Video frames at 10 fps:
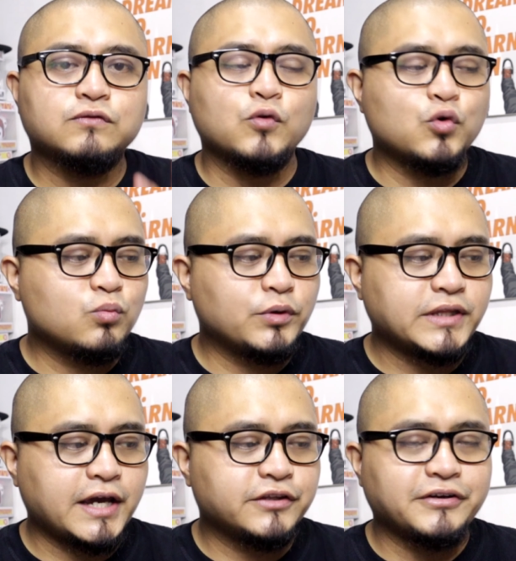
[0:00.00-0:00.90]
foam
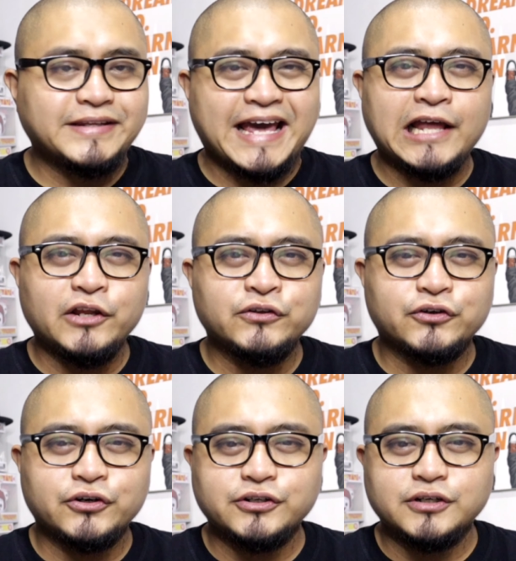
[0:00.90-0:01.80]
with either nylon
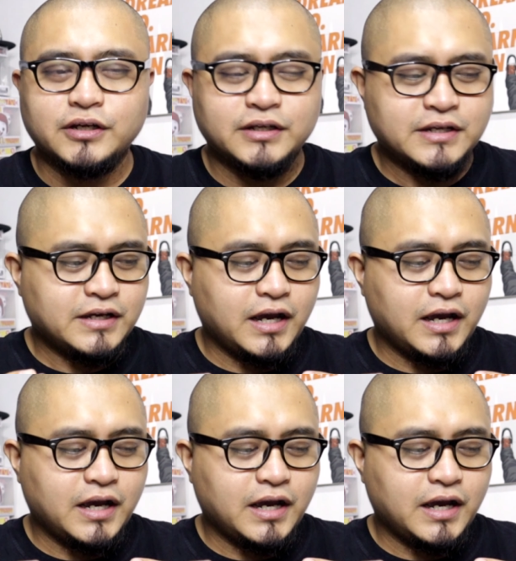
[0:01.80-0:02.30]
or